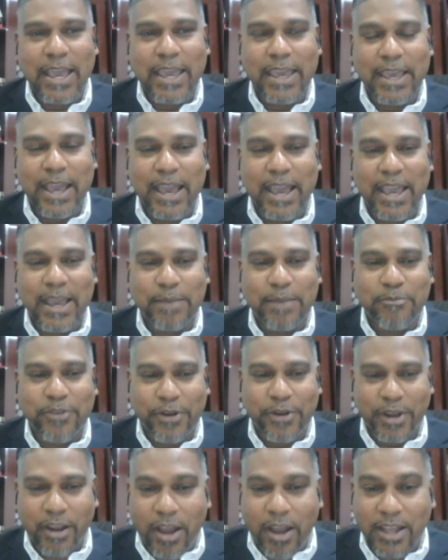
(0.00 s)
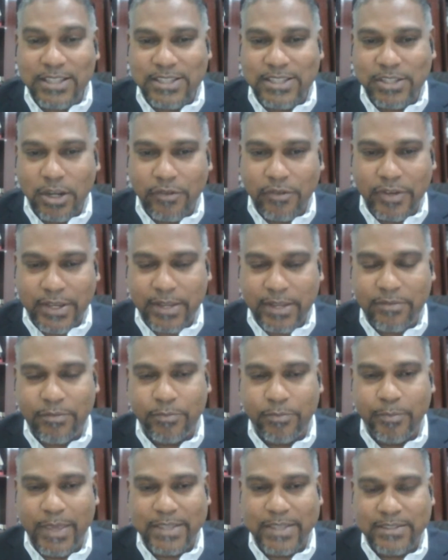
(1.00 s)
am very
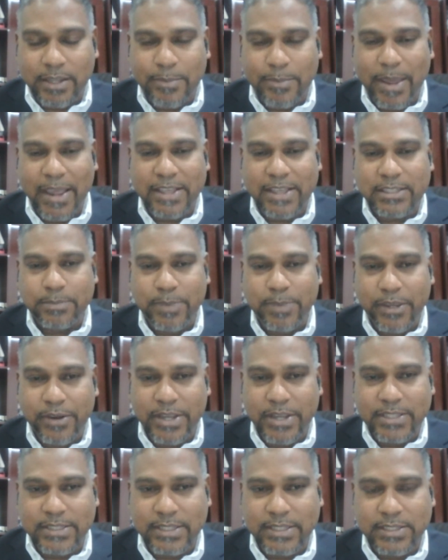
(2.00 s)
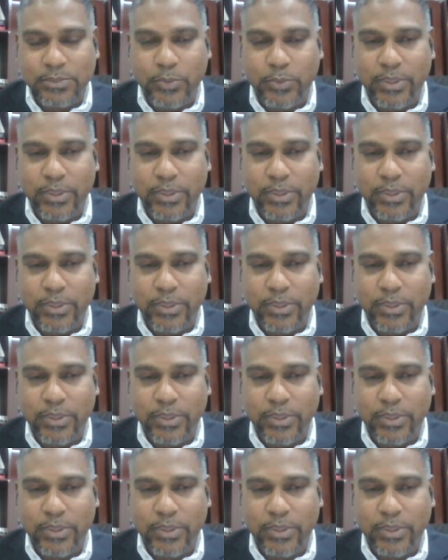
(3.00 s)
conservative based on my experiences